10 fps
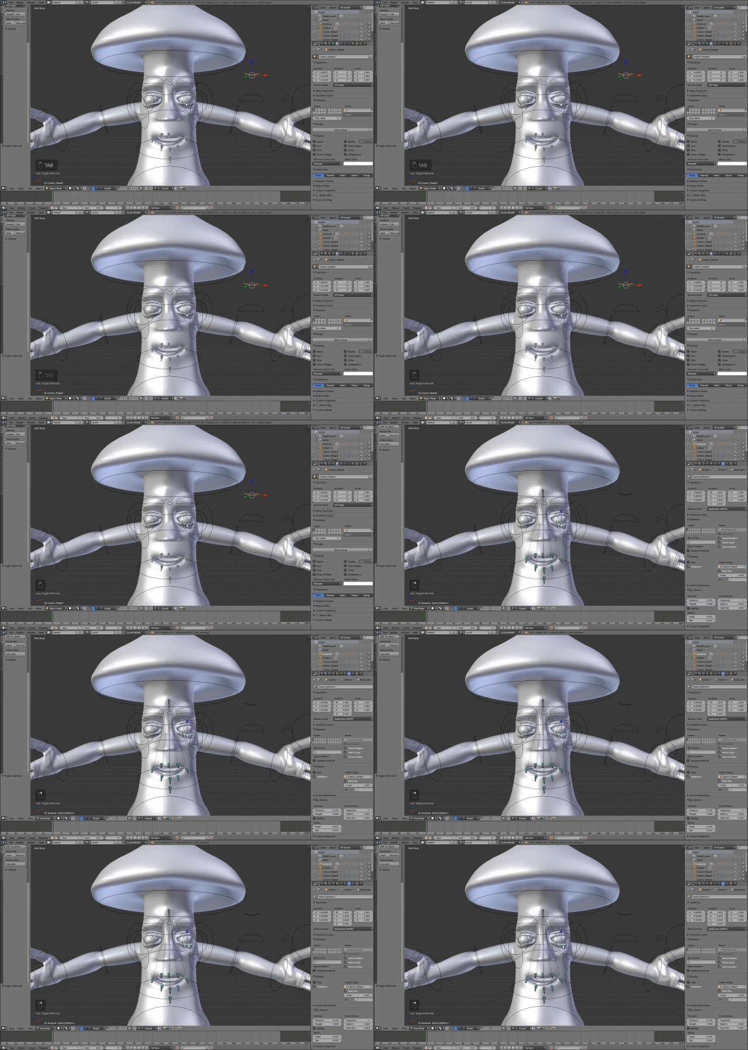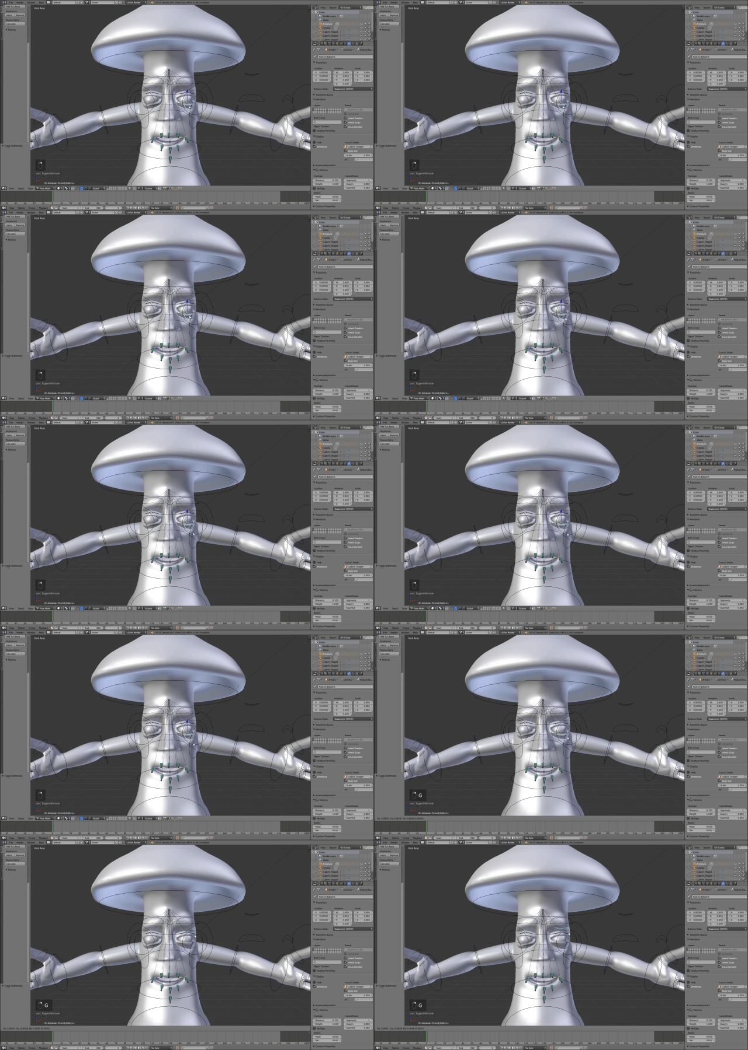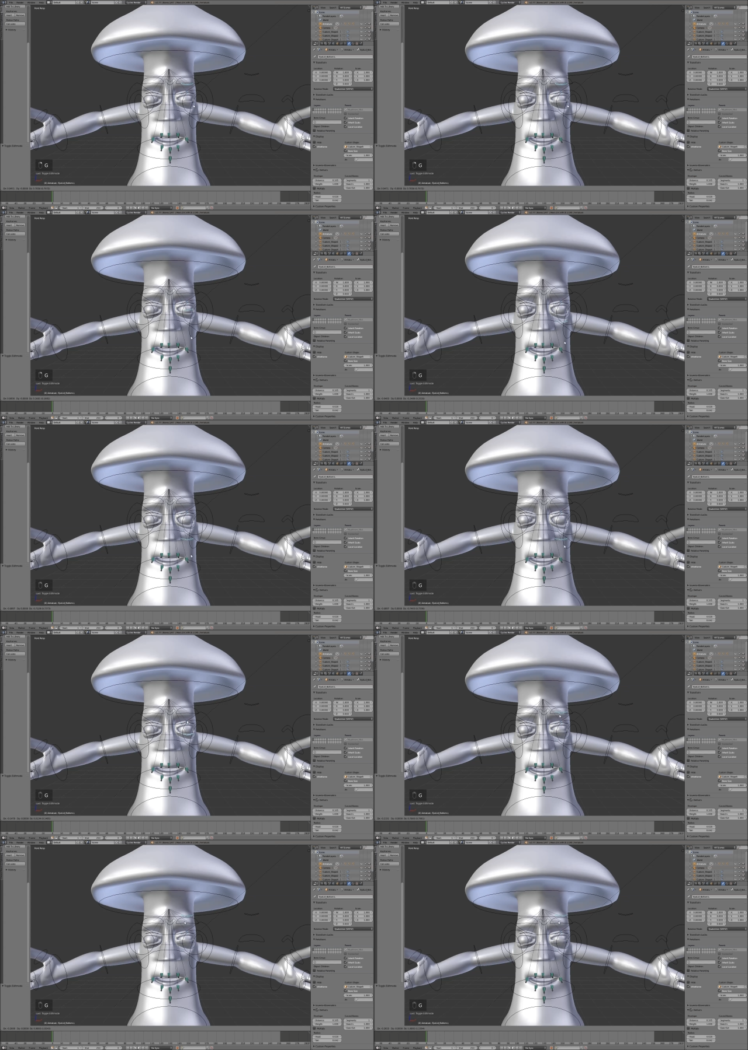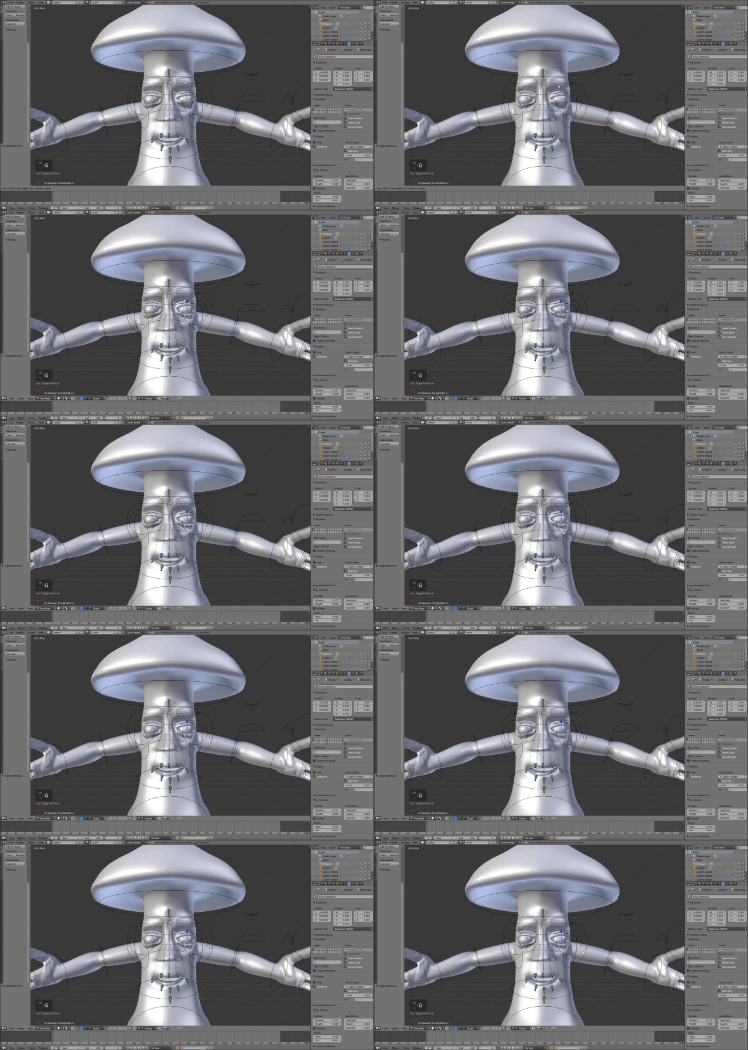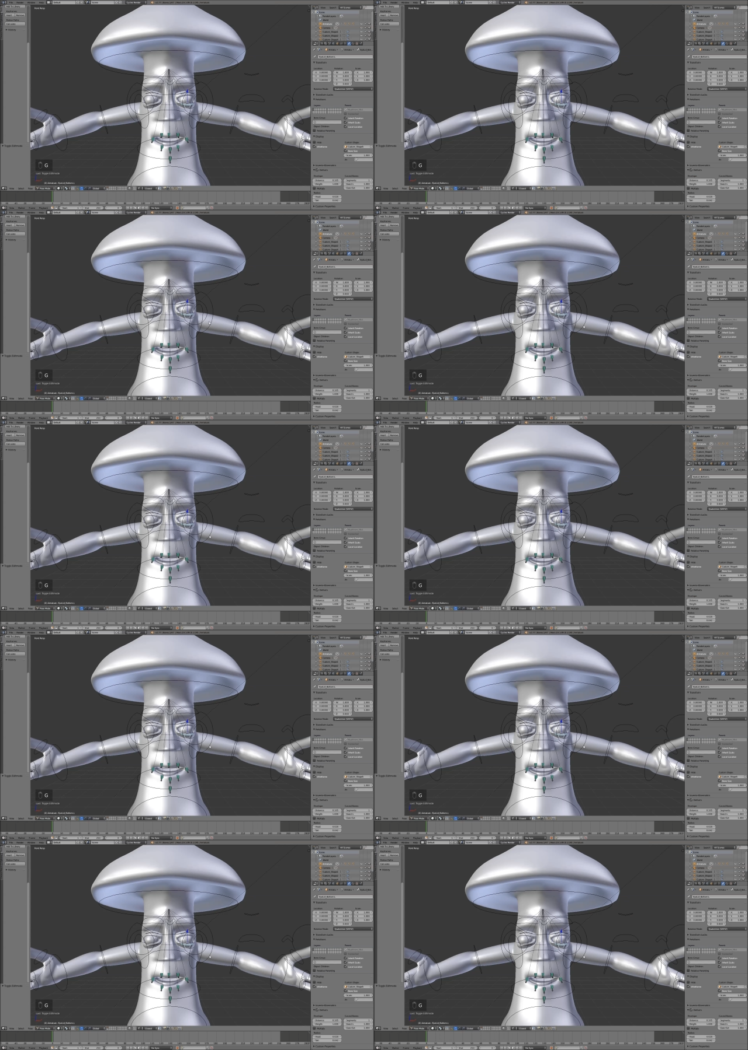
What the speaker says: (no speaker visible)